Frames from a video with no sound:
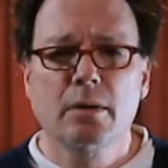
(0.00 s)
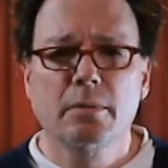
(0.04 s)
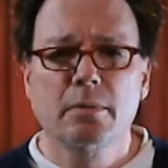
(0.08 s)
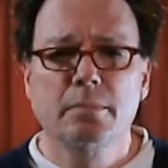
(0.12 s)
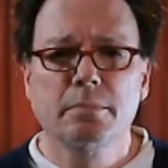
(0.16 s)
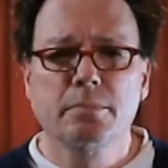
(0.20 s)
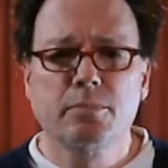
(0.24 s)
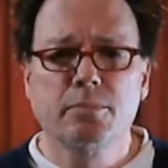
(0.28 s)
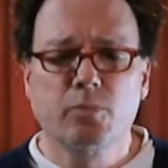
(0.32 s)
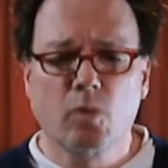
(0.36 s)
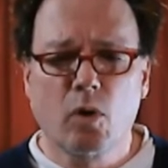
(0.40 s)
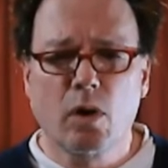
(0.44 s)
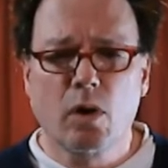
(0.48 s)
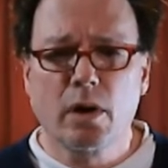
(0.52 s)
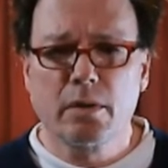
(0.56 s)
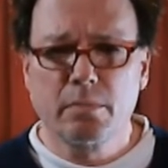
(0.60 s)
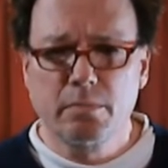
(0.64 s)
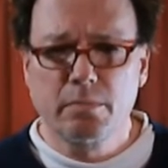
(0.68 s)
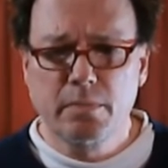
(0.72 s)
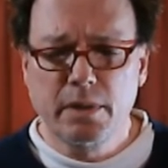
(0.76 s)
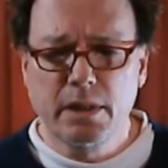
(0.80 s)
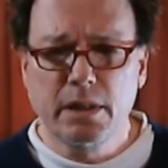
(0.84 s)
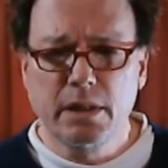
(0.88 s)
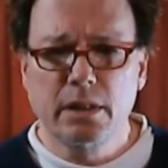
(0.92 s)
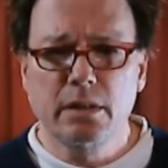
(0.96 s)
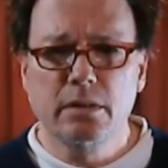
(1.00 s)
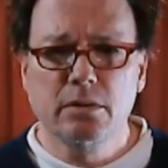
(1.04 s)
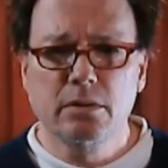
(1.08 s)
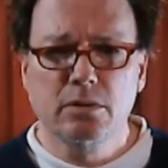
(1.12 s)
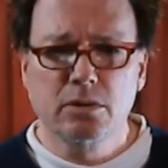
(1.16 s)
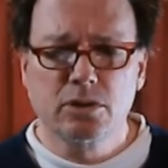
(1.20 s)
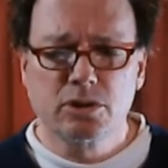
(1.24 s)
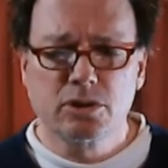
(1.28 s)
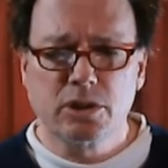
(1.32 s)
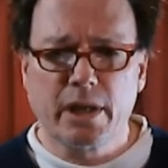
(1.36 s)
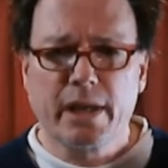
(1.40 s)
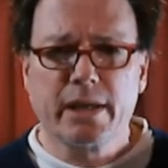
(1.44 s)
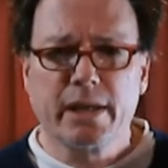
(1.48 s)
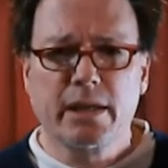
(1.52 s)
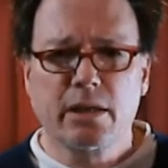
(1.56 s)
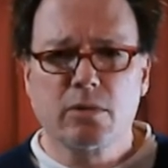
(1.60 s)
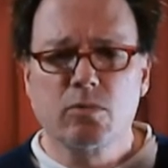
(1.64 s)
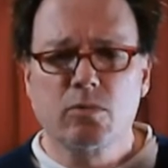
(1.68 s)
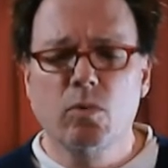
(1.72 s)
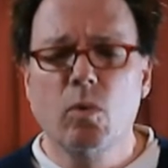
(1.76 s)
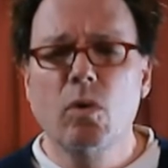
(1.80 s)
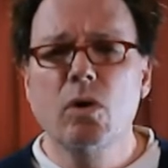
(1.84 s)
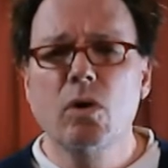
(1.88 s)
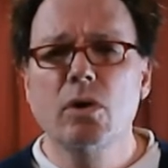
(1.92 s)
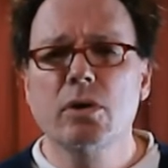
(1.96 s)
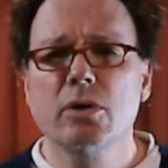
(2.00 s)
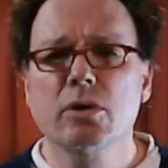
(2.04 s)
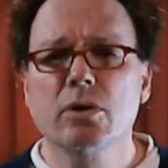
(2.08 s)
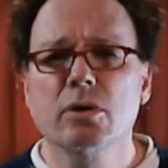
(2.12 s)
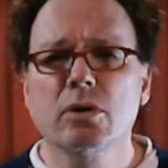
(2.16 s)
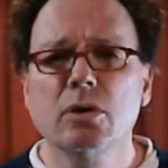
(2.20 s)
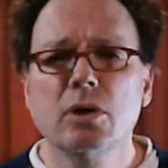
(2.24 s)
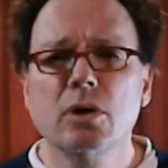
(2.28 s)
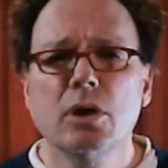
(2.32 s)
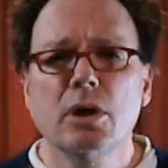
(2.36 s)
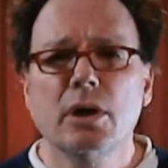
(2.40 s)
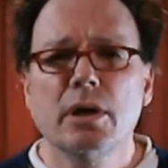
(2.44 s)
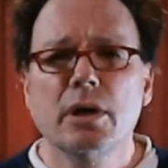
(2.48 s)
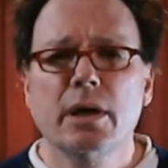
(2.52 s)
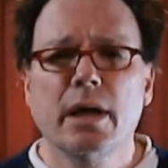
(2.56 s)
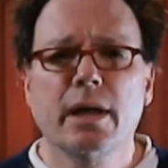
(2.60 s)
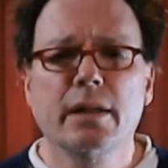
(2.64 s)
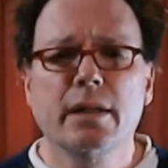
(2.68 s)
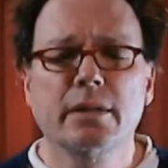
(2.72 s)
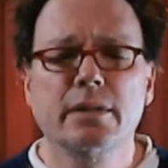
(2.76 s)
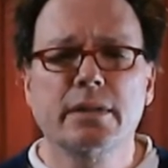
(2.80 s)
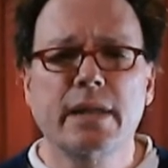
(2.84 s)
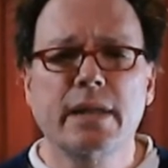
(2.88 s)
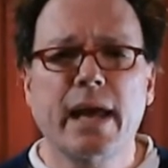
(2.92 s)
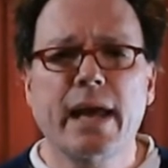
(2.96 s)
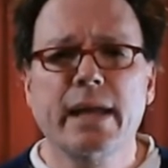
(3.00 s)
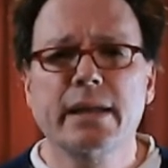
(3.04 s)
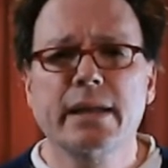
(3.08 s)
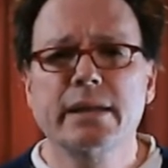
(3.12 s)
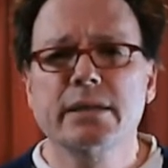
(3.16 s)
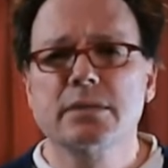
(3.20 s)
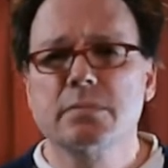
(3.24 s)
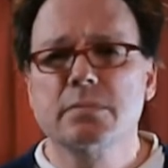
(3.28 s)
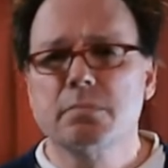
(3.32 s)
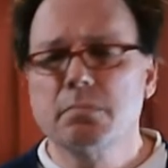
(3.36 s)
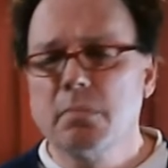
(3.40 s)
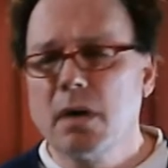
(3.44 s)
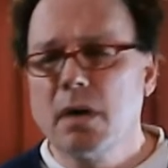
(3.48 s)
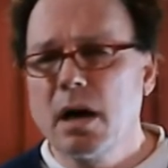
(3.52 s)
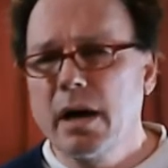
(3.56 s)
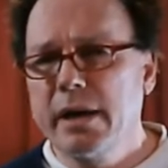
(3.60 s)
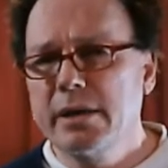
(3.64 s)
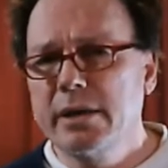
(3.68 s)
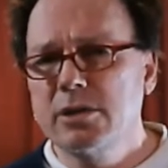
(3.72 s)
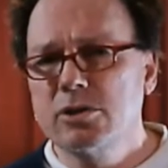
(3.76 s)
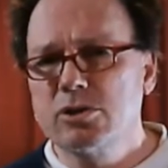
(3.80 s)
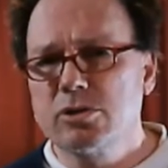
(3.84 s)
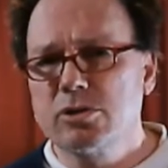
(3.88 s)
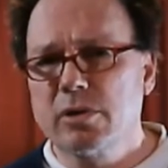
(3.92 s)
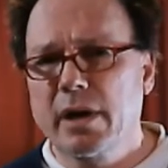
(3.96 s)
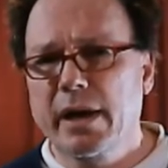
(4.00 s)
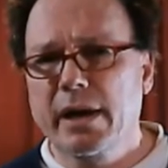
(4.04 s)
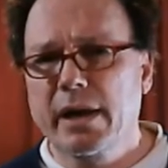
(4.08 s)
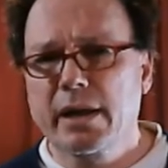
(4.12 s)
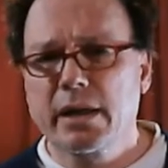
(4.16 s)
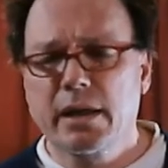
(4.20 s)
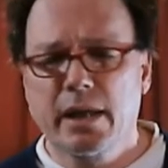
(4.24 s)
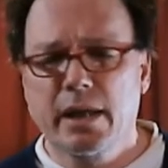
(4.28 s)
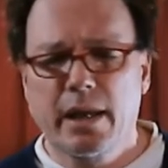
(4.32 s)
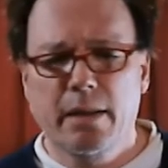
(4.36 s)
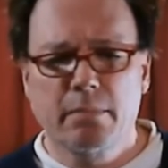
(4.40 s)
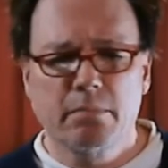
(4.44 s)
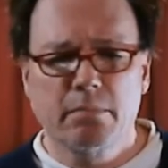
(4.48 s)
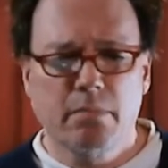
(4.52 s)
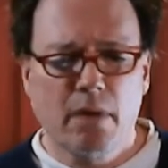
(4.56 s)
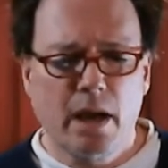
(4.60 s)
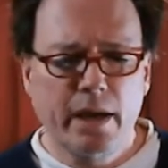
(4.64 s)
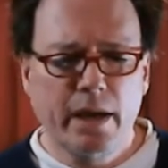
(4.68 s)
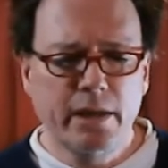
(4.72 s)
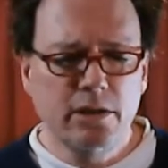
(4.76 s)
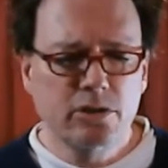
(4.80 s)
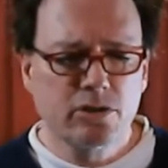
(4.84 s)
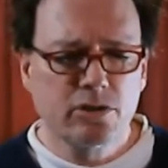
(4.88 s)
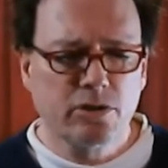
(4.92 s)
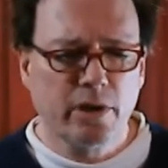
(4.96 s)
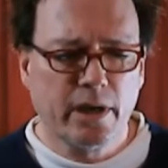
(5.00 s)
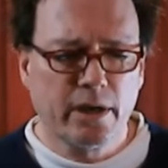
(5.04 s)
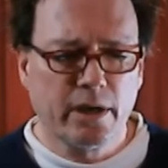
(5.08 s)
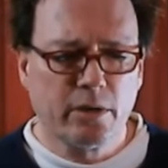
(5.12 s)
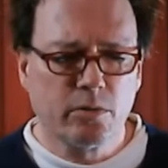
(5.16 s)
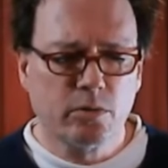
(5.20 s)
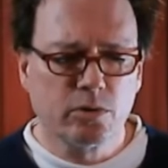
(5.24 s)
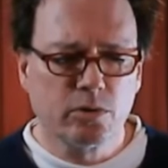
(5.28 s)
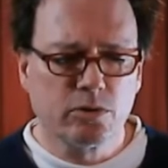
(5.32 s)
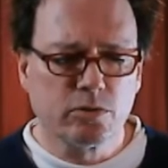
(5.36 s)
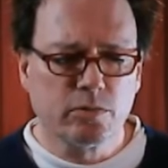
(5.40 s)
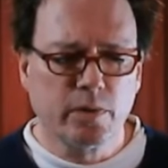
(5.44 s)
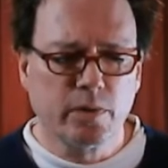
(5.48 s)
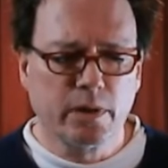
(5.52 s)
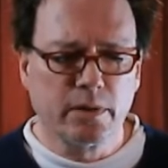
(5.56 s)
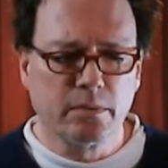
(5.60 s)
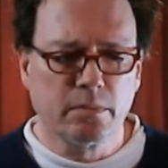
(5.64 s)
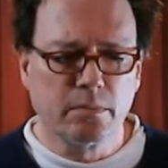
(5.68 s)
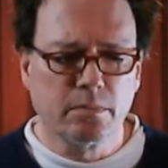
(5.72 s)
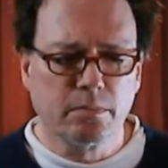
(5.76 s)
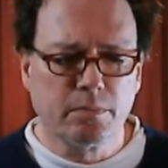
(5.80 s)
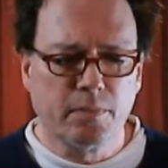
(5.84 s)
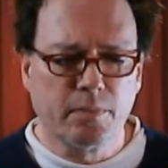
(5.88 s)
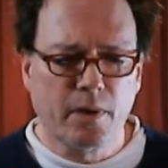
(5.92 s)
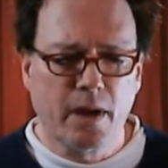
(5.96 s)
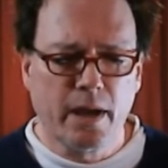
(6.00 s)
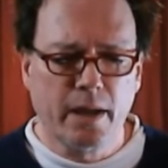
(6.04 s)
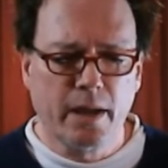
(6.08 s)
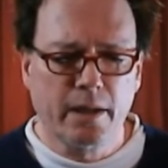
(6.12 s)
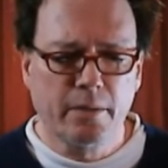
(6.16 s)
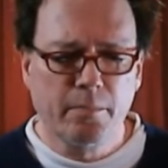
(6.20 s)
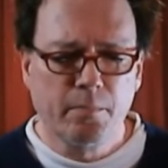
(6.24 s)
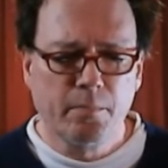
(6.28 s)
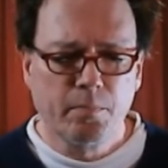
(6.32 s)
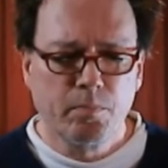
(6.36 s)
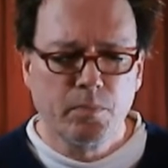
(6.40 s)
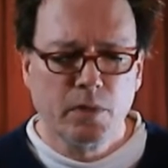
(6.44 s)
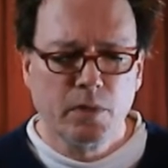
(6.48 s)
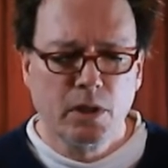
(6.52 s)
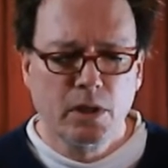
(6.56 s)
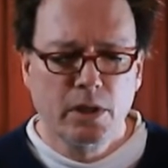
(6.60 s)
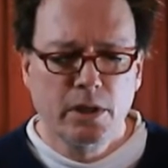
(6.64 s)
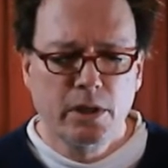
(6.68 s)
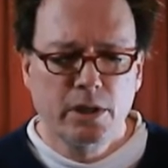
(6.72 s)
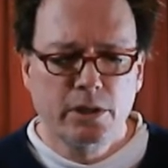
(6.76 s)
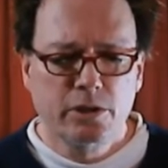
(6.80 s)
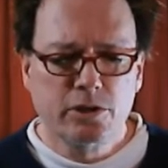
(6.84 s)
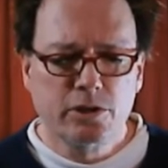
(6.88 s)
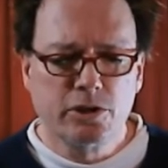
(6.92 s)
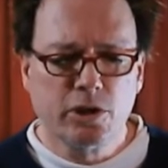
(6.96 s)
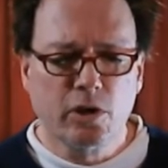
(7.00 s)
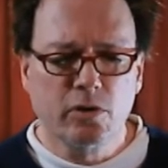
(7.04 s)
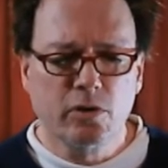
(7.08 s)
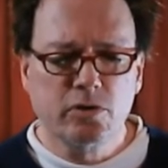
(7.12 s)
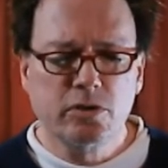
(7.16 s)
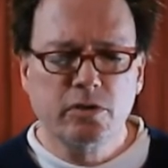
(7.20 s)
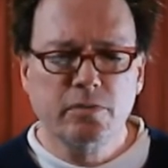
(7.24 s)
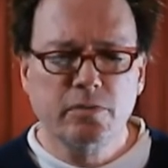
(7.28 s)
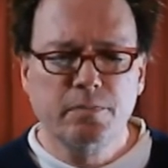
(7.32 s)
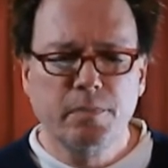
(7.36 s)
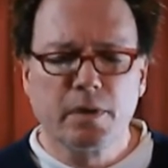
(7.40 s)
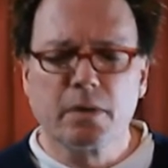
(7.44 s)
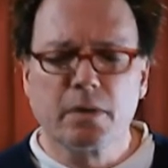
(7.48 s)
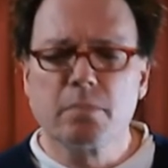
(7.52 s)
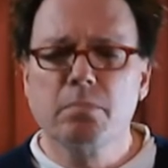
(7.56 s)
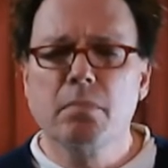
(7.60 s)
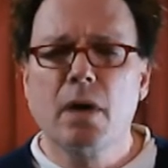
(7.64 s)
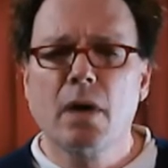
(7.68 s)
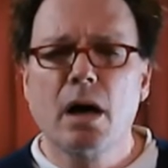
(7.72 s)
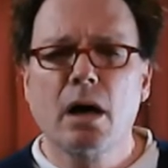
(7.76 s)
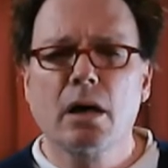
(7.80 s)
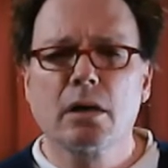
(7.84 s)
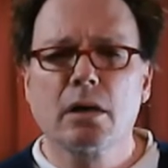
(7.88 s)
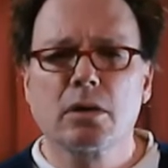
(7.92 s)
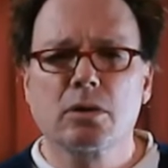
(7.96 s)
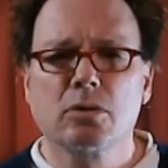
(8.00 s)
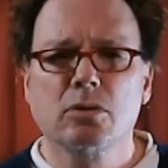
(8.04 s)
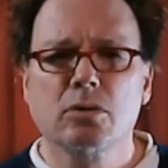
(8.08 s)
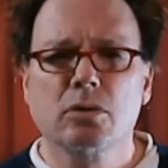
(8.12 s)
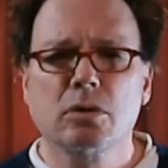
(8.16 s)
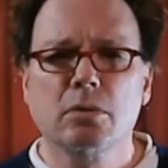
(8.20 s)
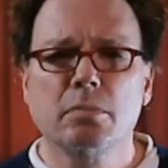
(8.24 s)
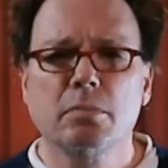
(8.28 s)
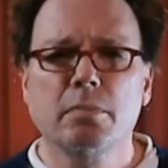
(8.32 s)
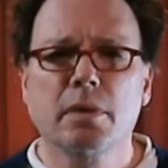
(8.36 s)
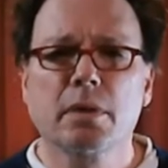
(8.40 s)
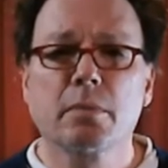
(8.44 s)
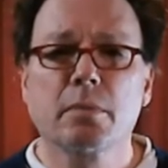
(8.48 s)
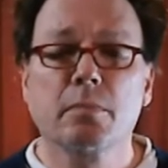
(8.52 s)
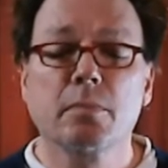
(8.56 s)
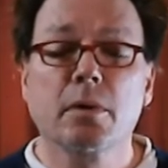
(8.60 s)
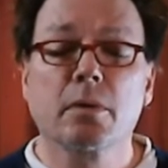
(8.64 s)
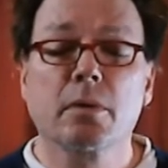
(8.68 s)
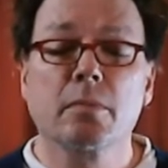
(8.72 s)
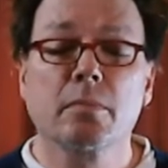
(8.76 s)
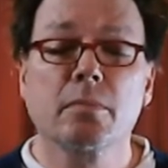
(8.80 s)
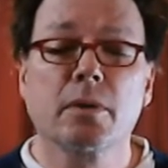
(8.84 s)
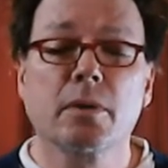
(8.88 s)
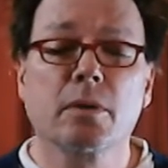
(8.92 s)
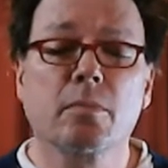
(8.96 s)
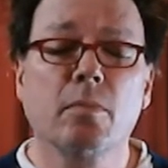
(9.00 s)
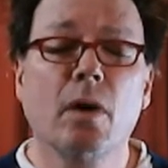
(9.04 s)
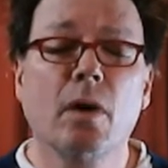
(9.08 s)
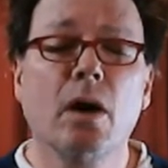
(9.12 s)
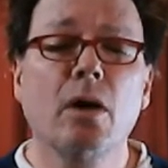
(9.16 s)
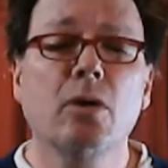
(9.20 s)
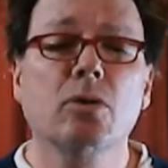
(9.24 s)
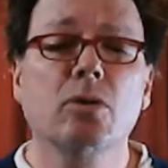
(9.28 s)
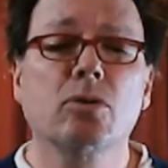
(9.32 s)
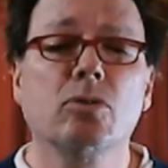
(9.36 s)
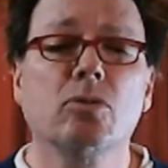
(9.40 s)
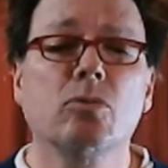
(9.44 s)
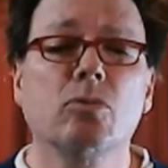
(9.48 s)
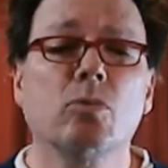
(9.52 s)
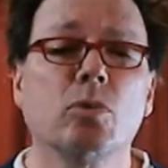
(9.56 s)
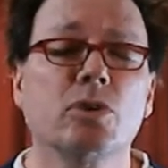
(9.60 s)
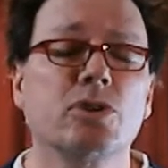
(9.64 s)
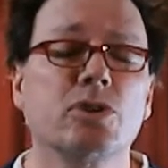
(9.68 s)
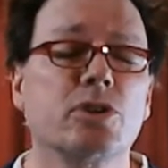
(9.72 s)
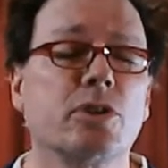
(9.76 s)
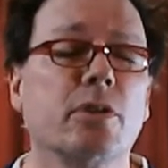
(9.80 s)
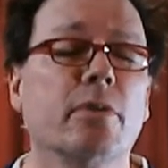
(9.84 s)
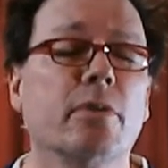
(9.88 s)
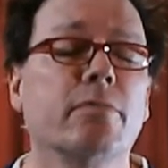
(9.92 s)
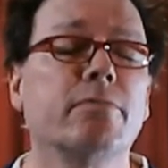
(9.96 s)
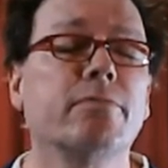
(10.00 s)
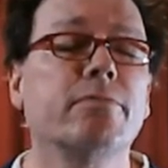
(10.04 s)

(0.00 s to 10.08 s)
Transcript: brought me Psychic Warrior, and that is Mind Trek. And Mind Trek was written by Joseph McMonagle, and McMonagle was the